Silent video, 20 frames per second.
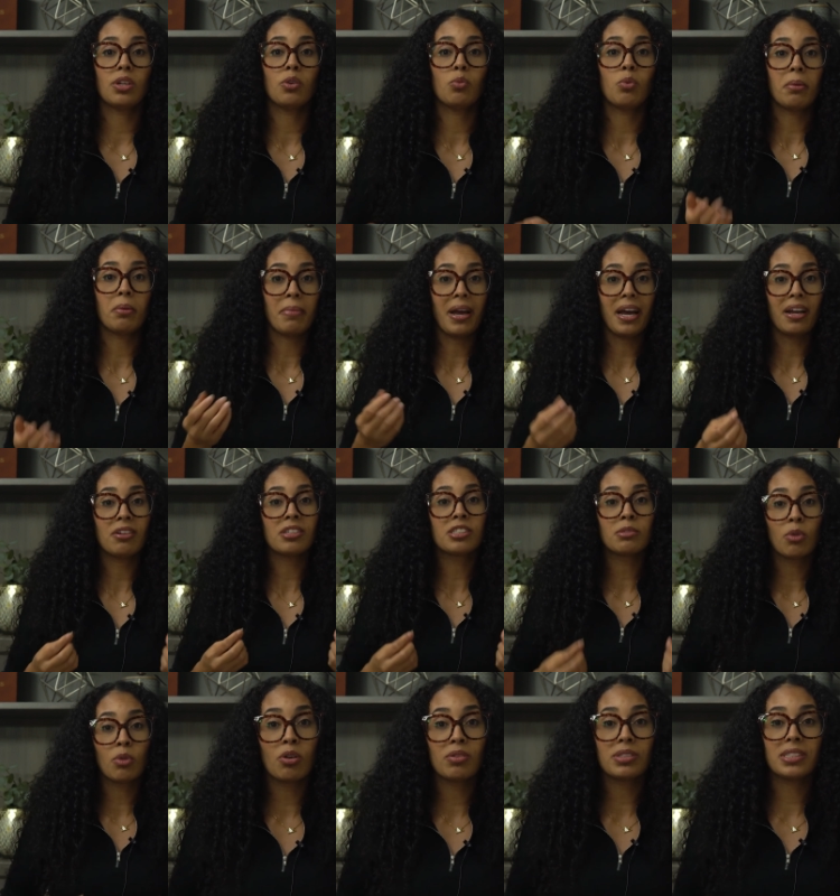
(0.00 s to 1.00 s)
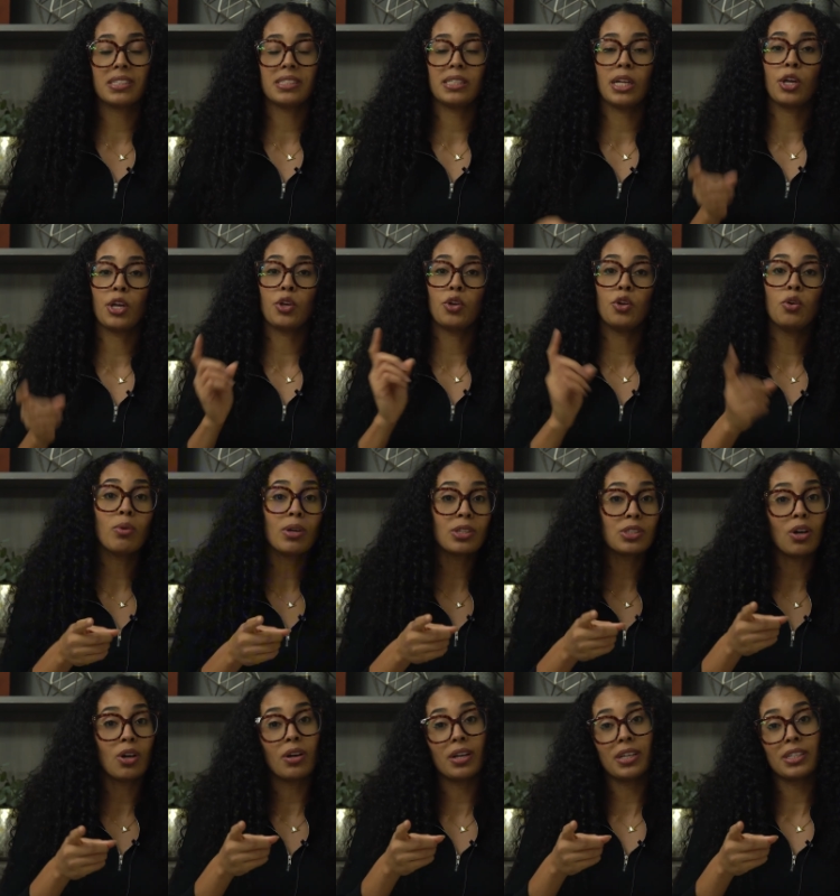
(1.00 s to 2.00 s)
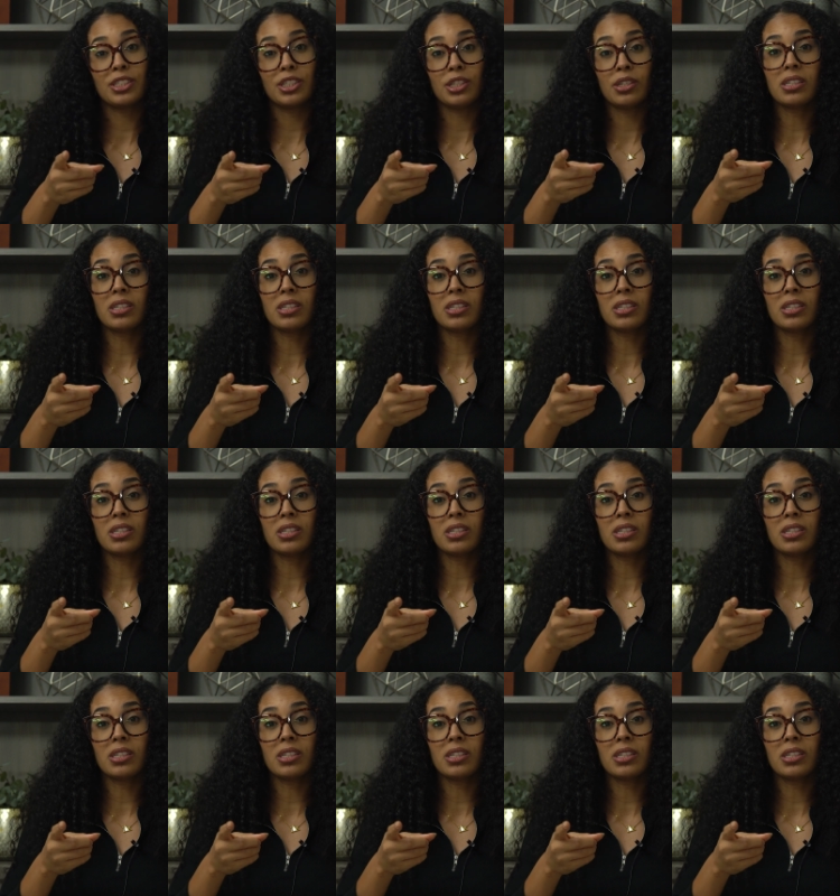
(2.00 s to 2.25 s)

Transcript: So what matters most is that you are talking